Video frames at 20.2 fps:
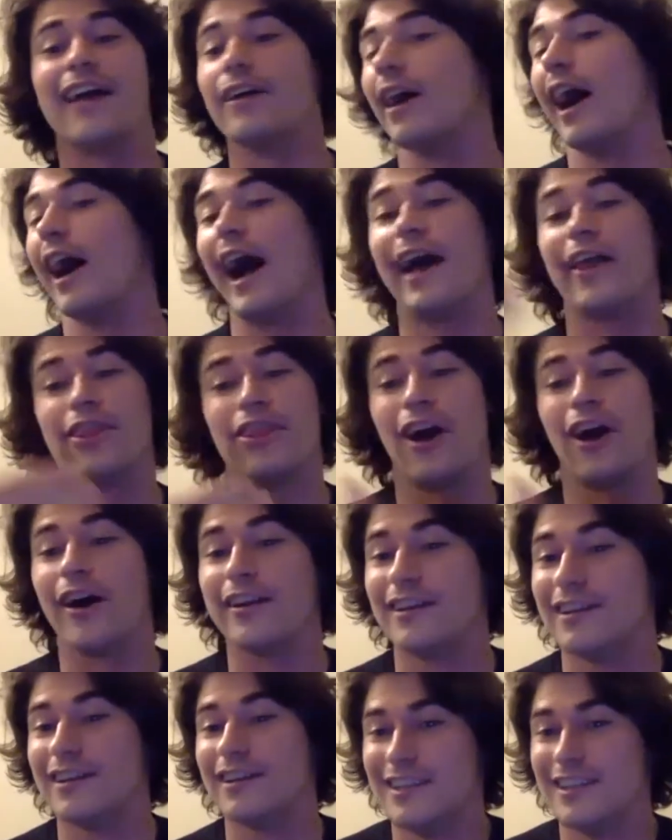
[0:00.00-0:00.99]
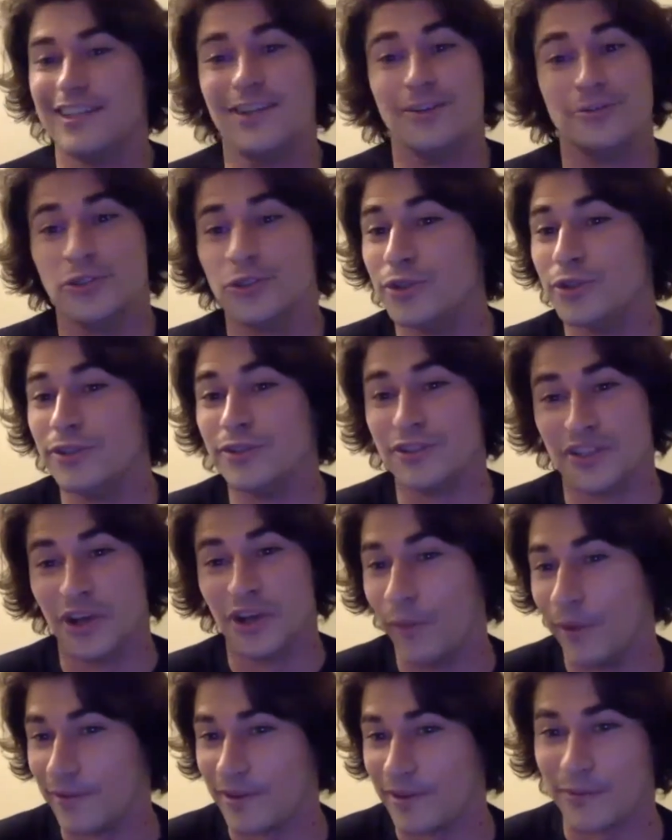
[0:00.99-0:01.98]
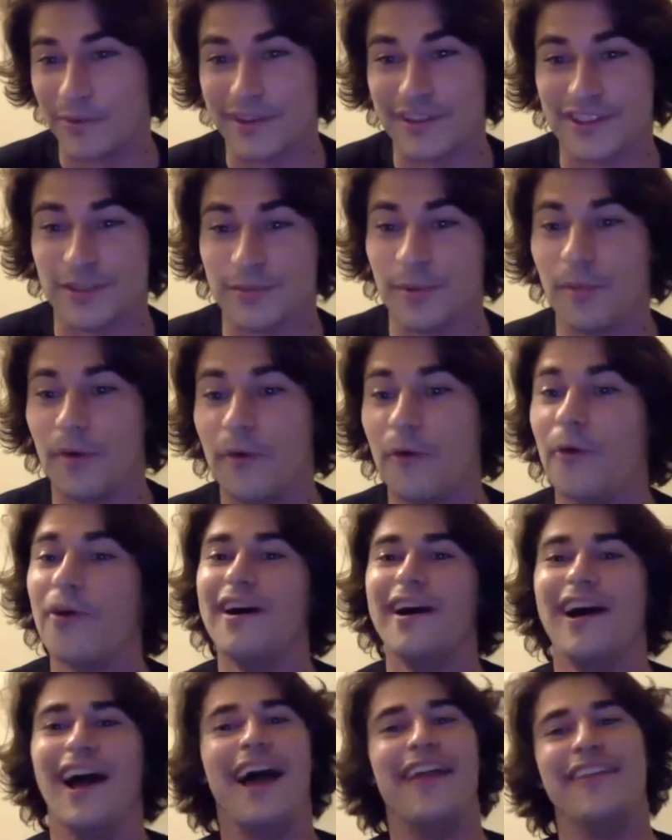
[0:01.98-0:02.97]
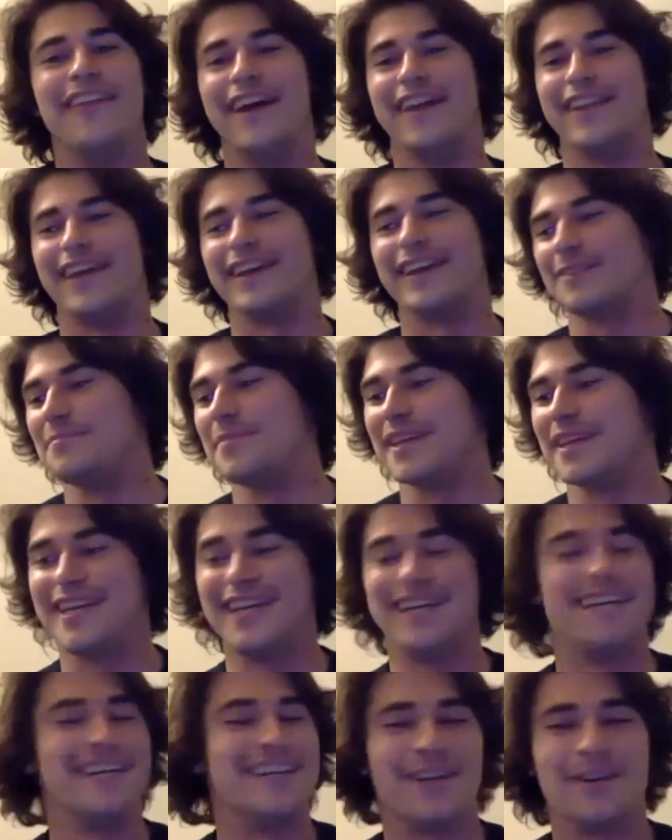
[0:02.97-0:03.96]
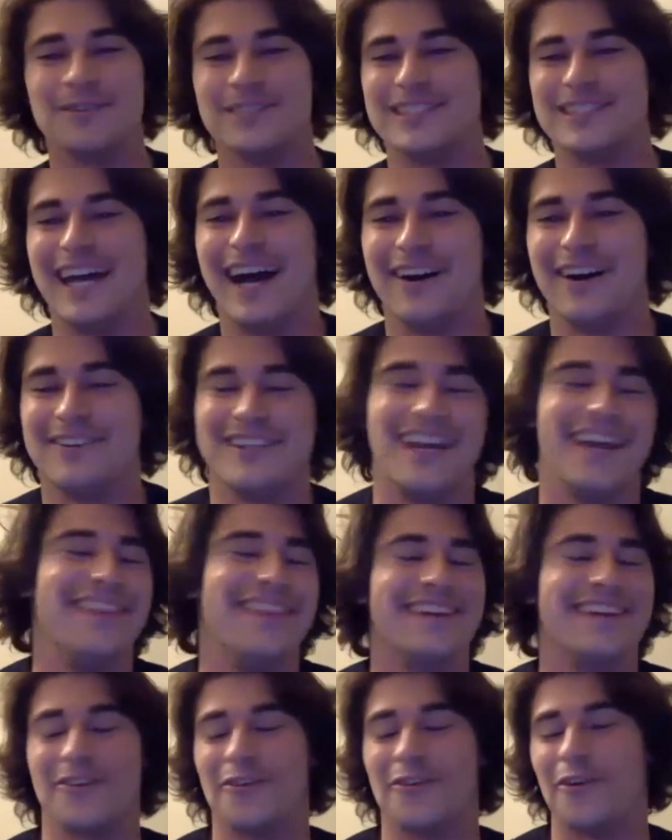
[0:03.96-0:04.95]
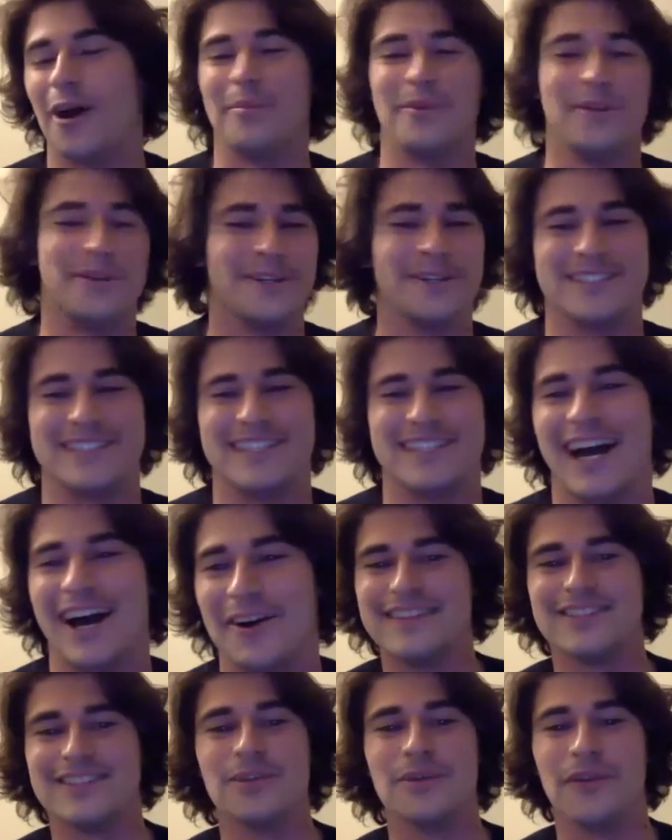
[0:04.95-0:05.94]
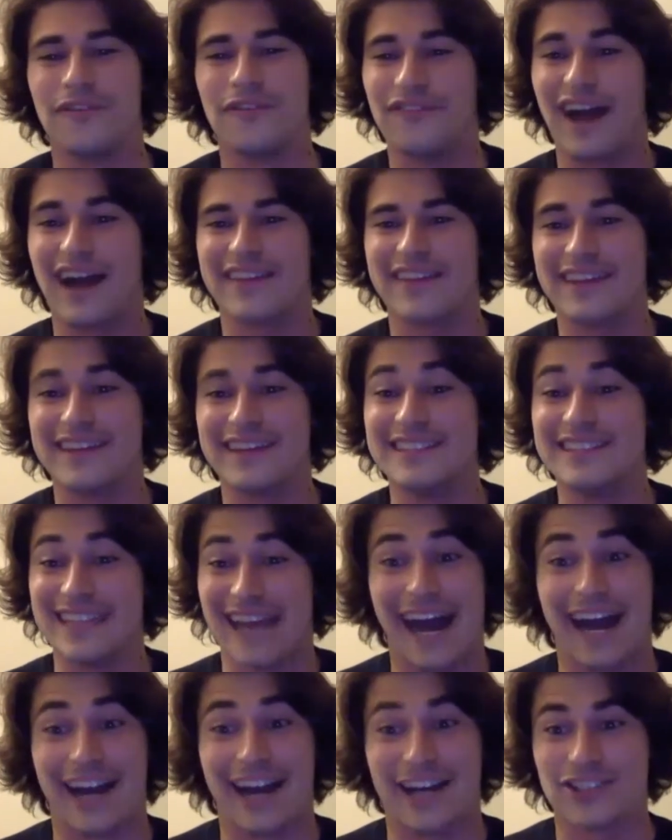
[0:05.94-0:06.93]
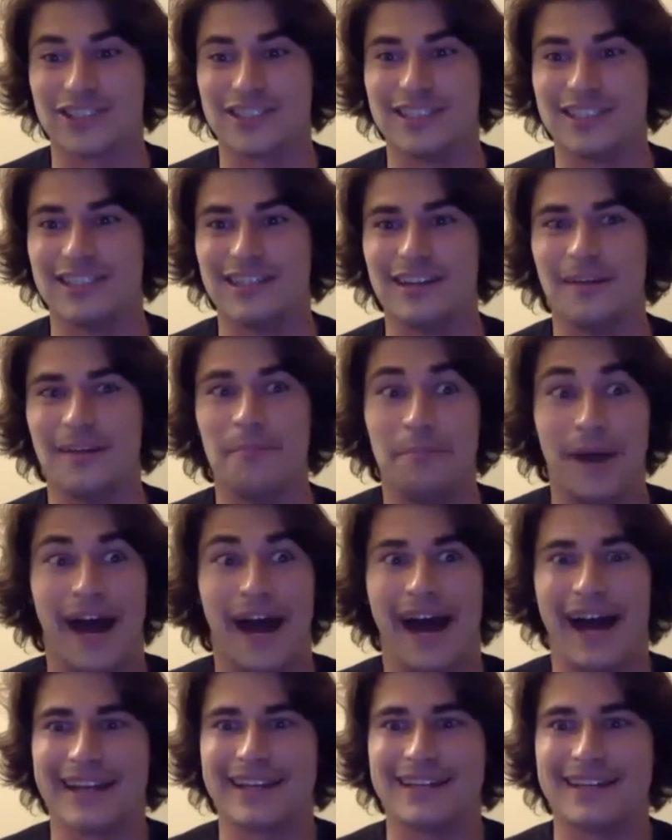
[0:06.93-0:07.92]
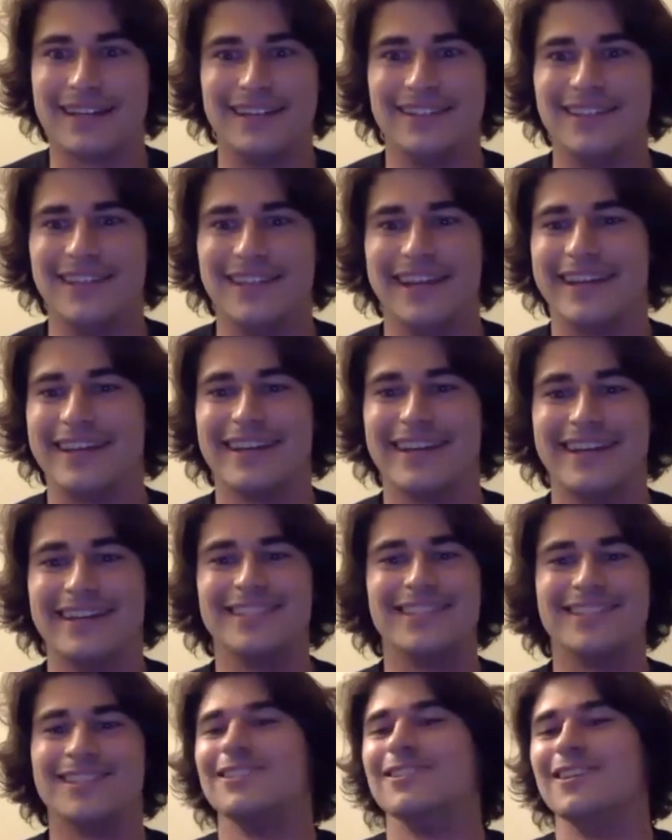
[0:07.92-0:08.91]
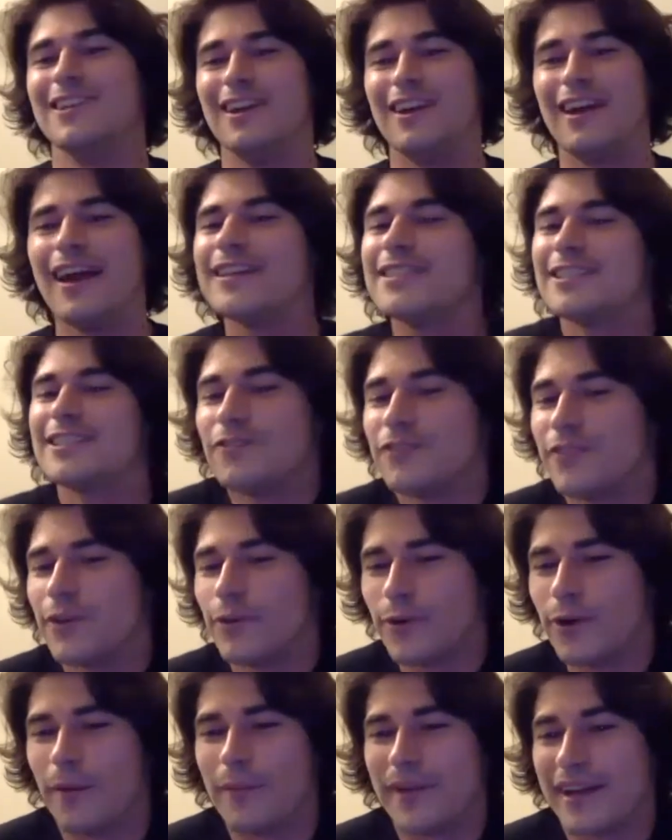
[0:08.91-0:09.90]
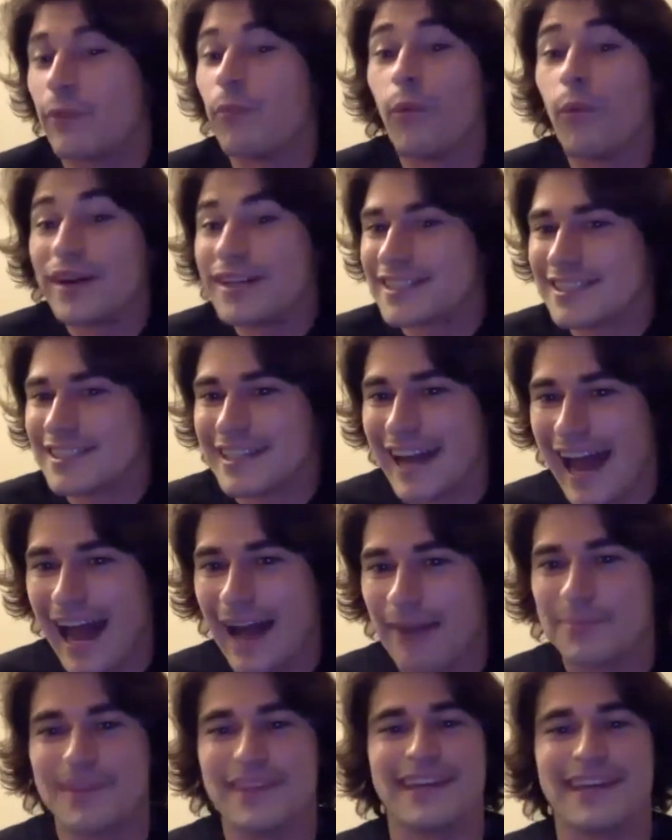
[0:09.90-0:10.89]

I thought, you know, 2 years ago we were going to win the Super Bowl. And then like McKinnon goes down and then Garoppolo goes down. So the fact that he's actually back, it doesn't feel real. I'm like, what is going to happen?